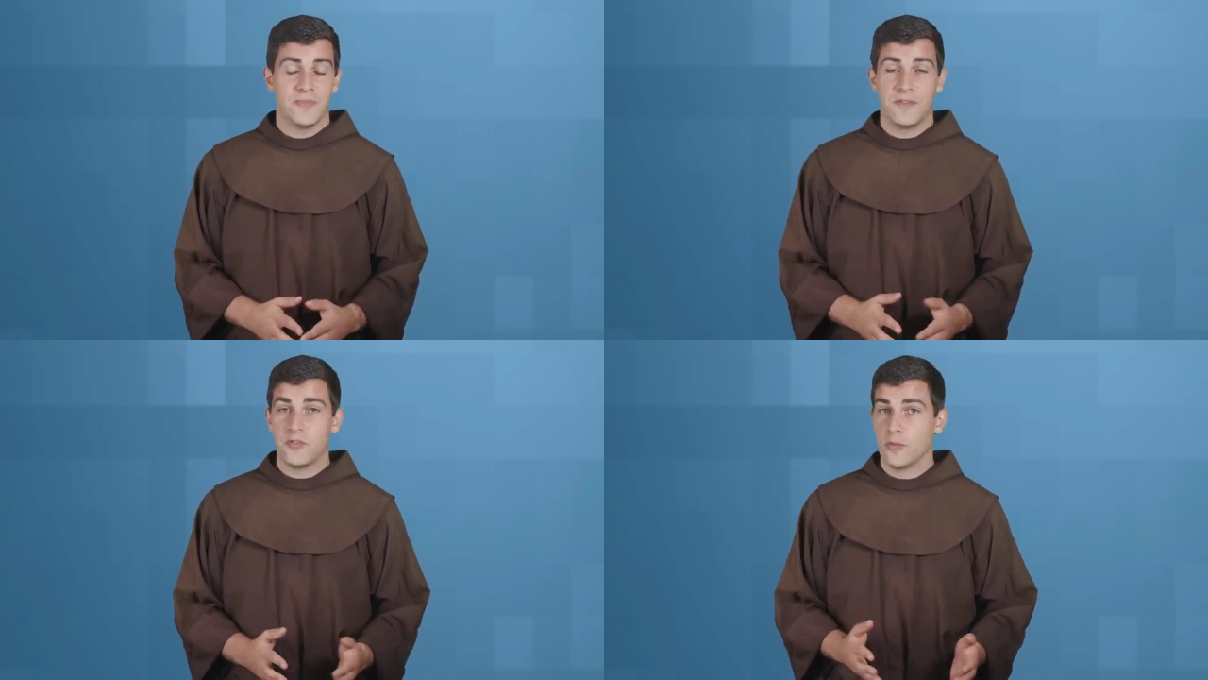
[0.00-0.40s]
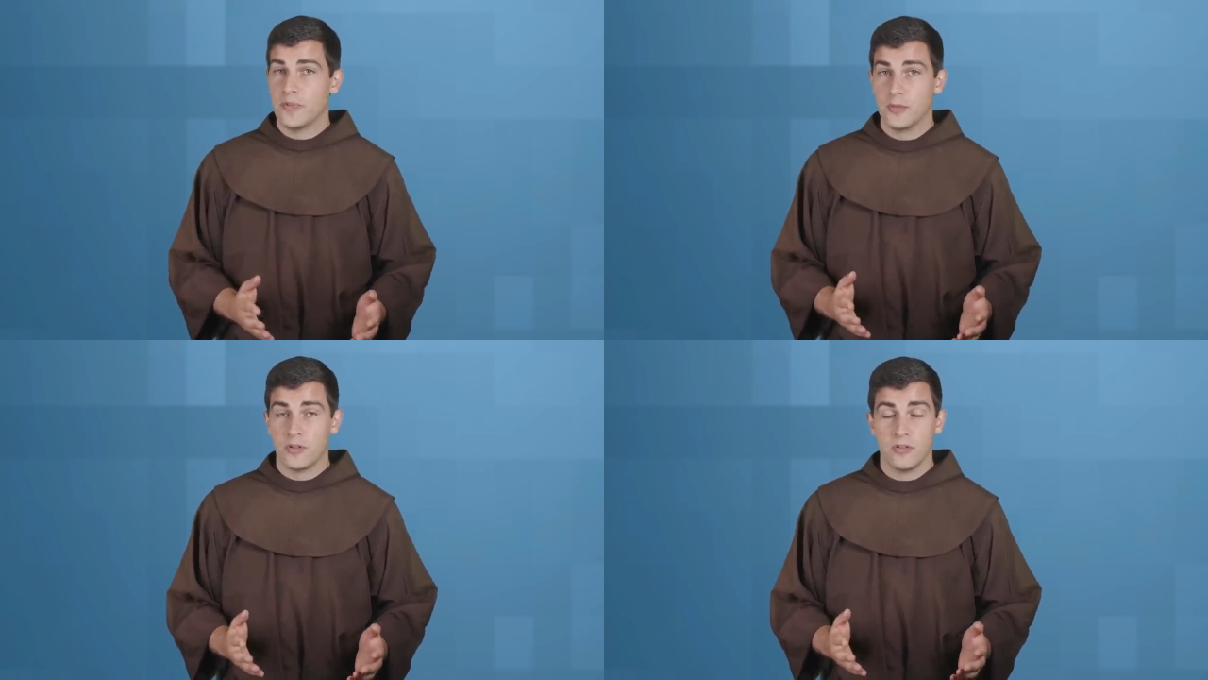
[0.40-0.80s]
If you're a
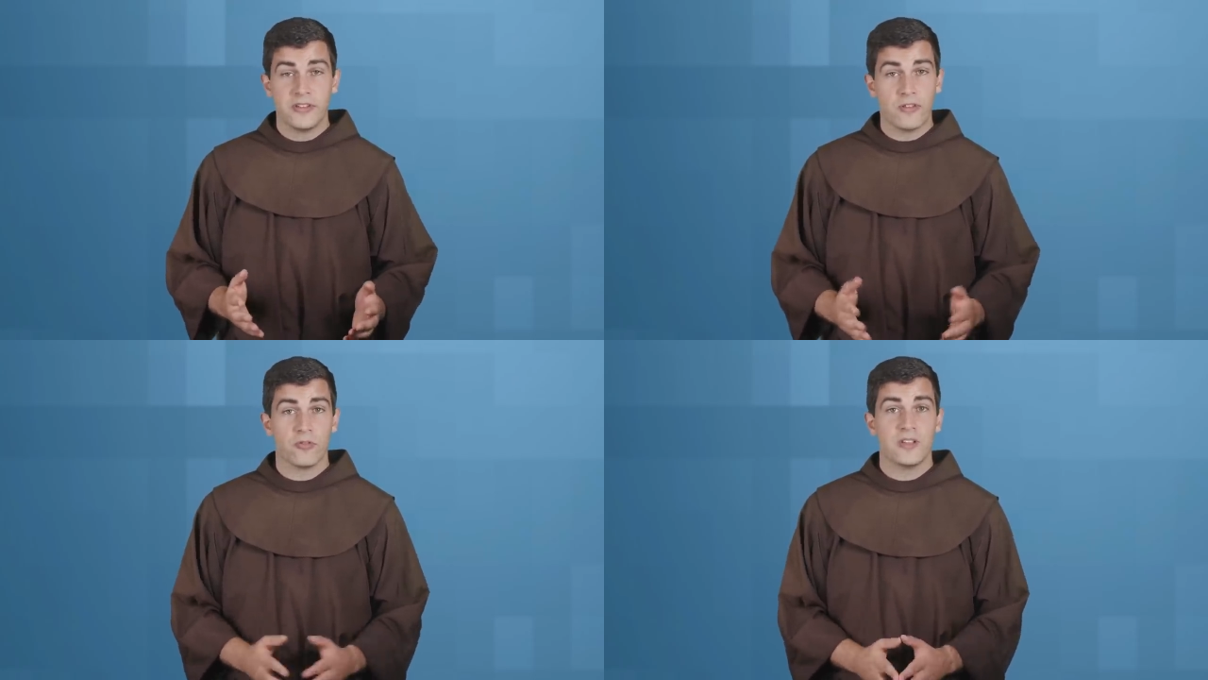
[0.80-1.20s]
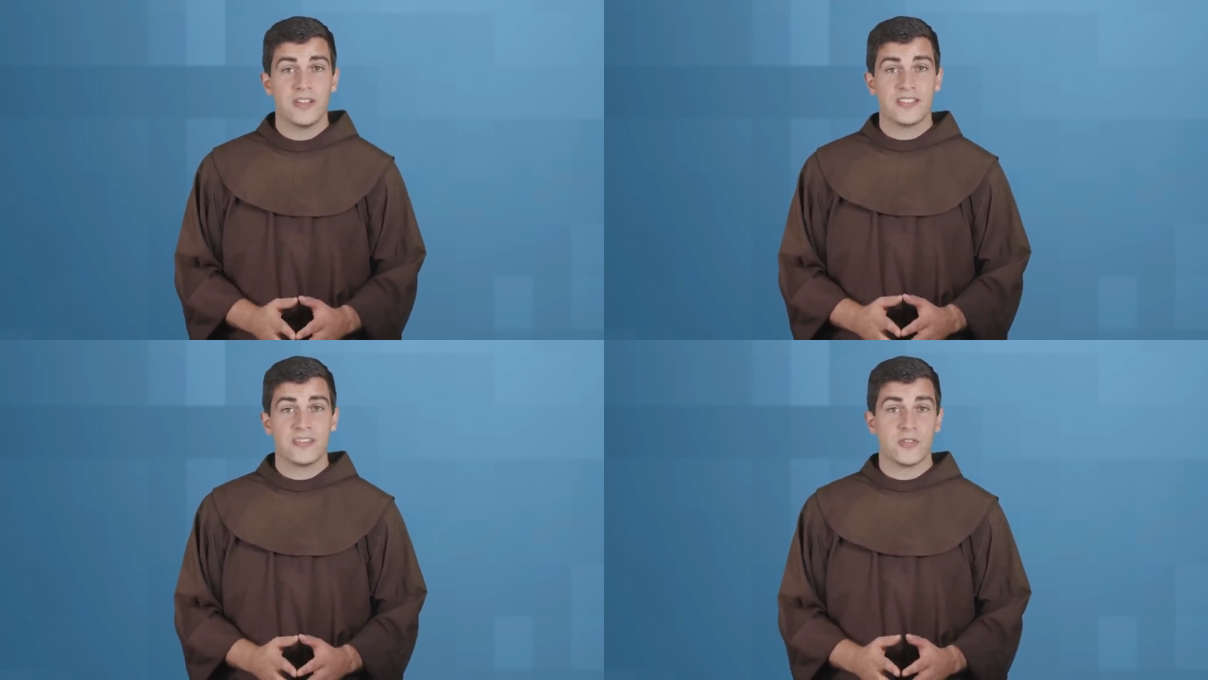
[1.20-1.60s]
biblical
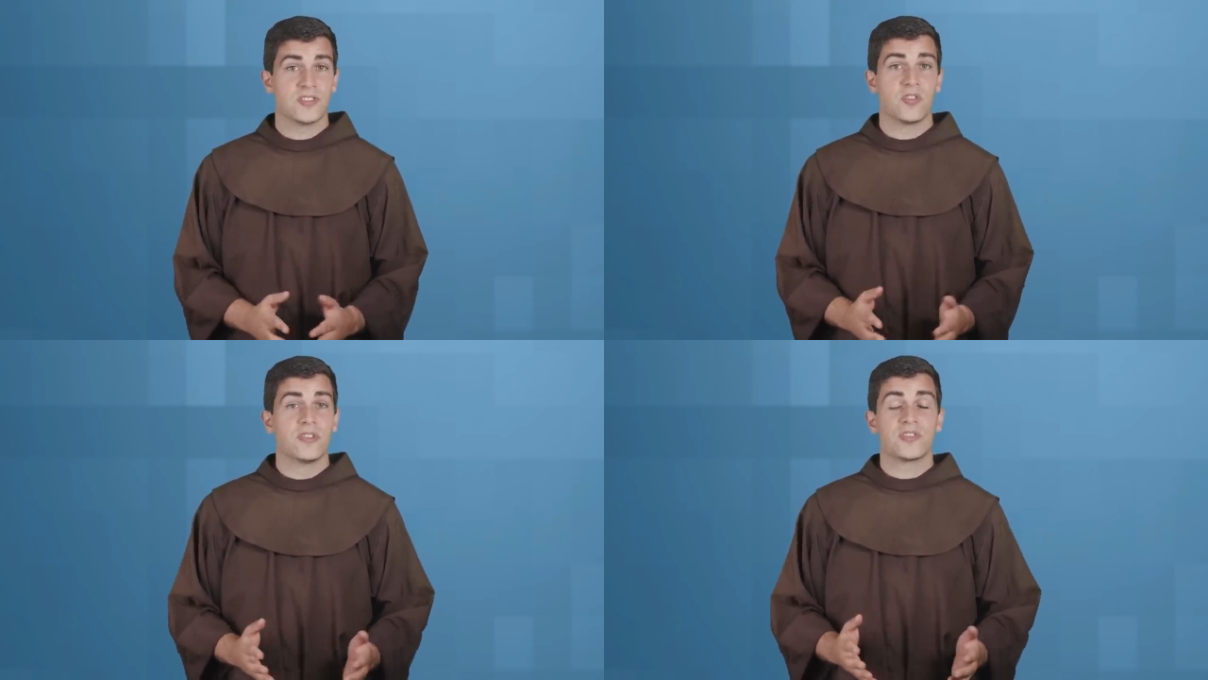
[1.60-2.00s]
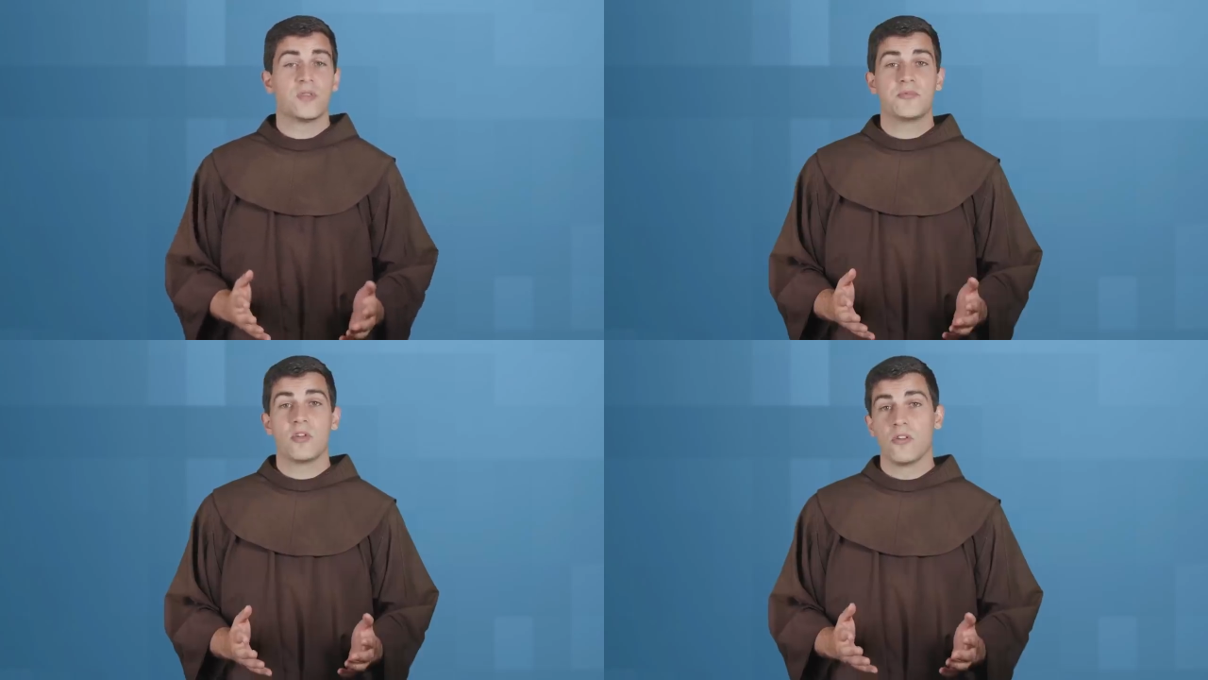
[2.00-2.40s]
literalist or a sola
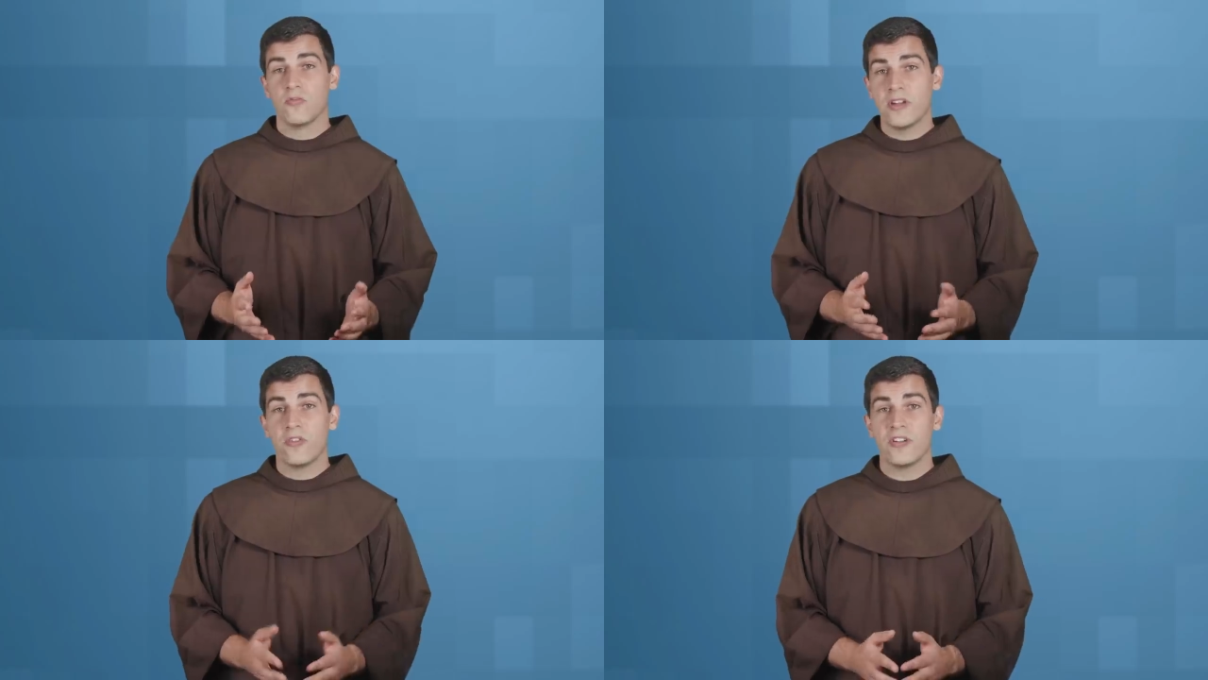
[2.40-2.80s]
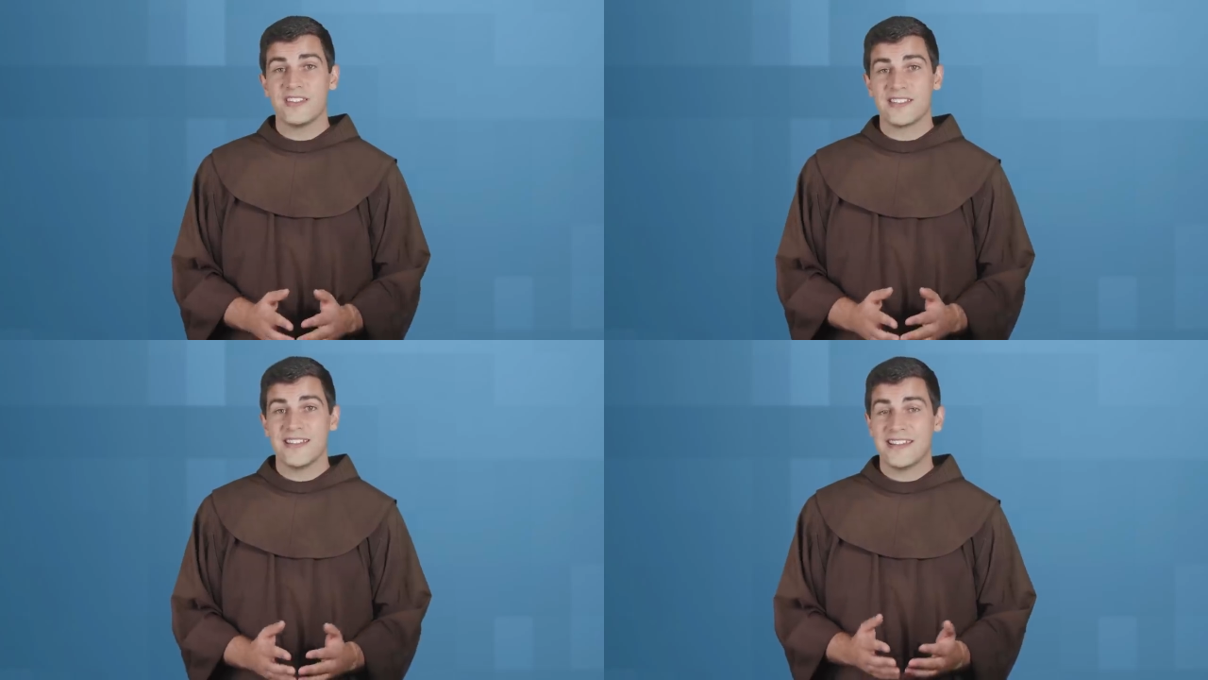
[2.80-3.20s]
scriptura
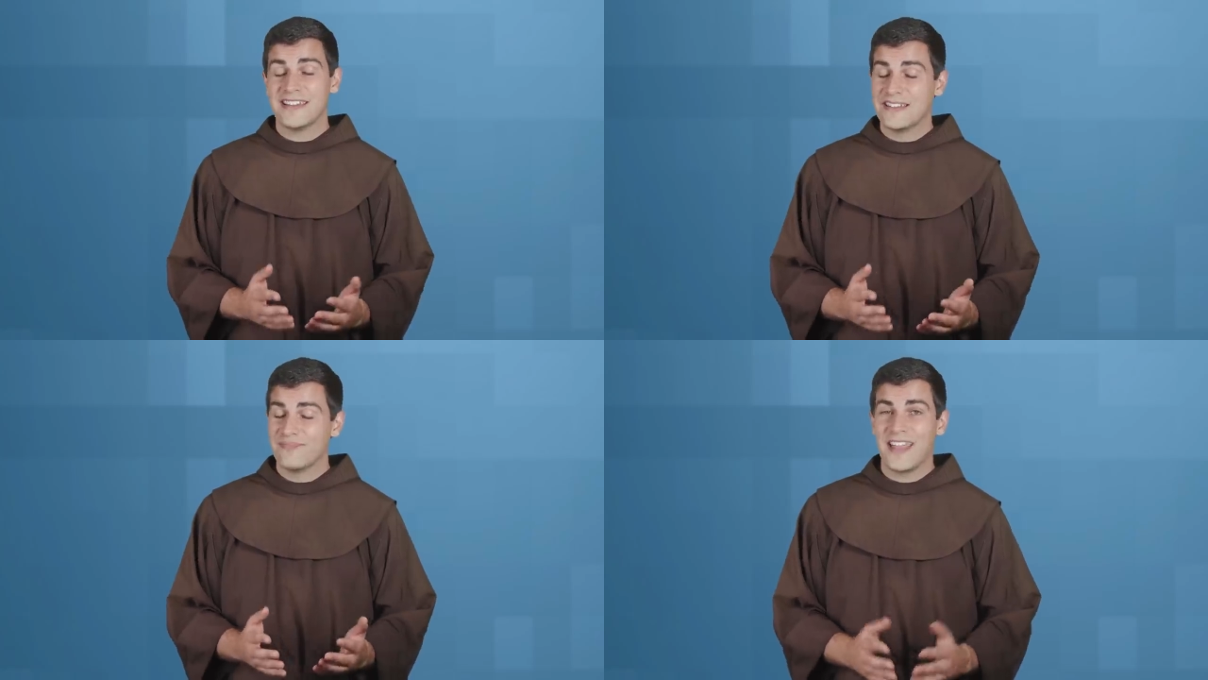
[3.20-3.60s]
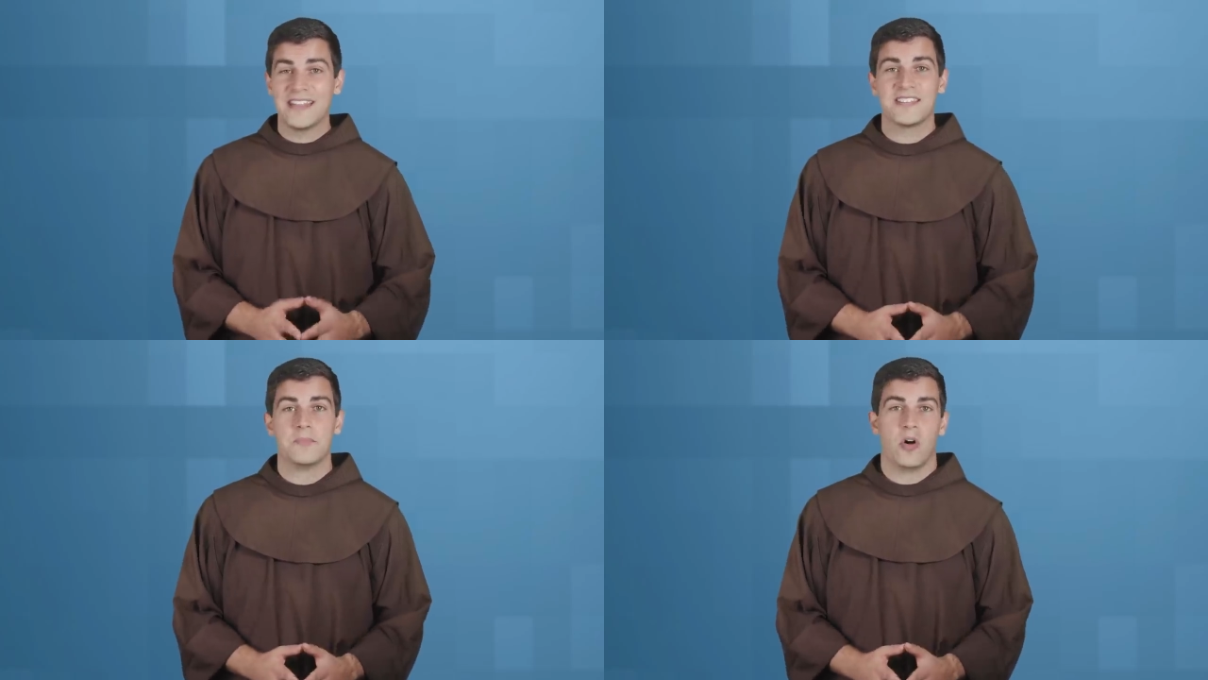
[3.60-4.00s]
rigorist,
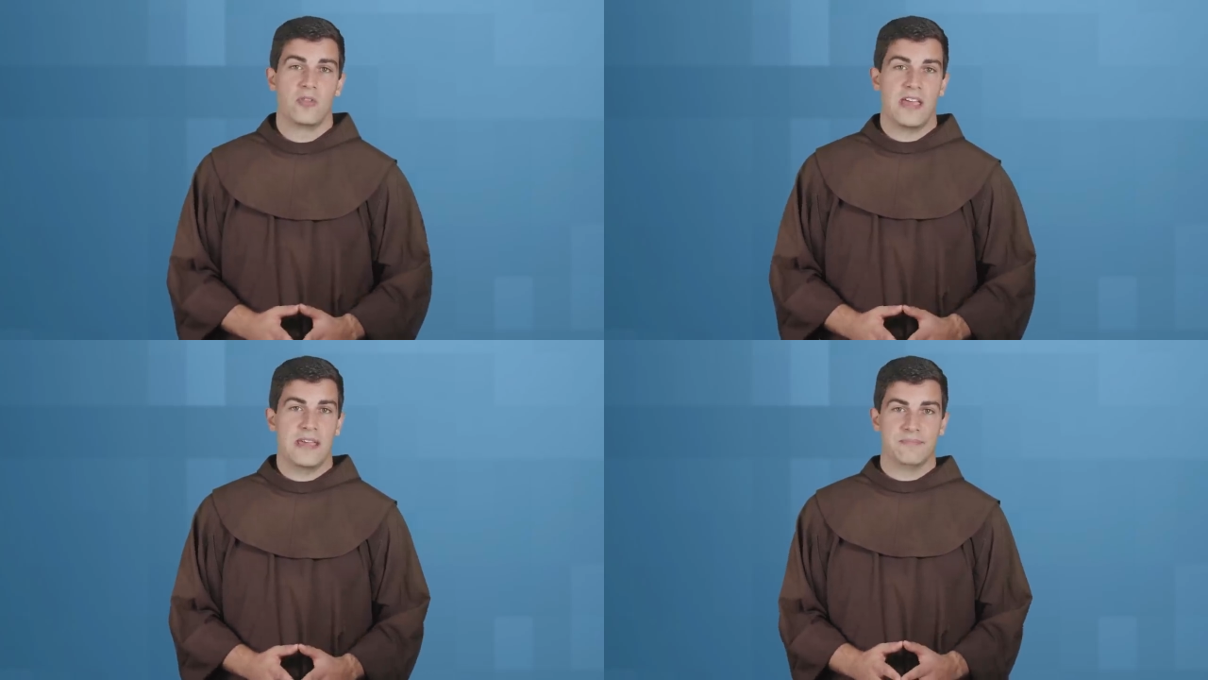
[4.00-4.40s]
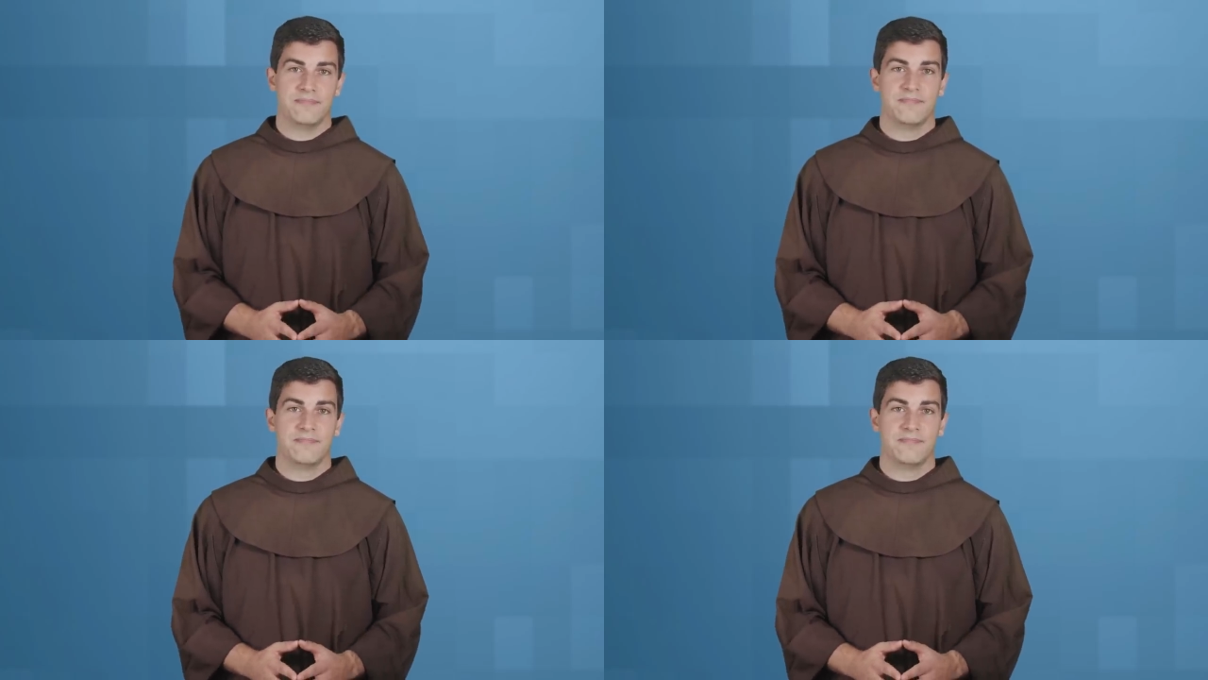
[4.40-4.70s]
that's the ballgame.